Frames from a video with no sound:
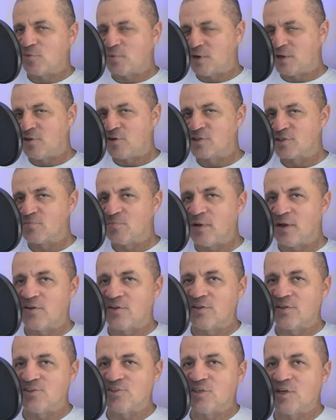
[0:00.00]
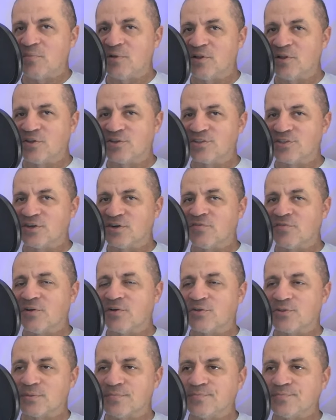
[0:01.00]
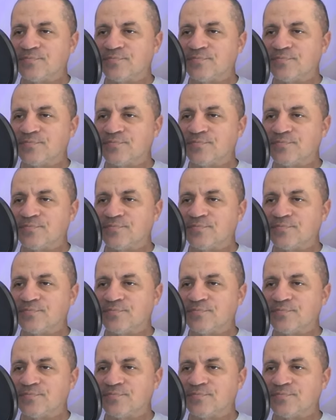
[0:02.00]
but it looks better than Gia Miller's interviews.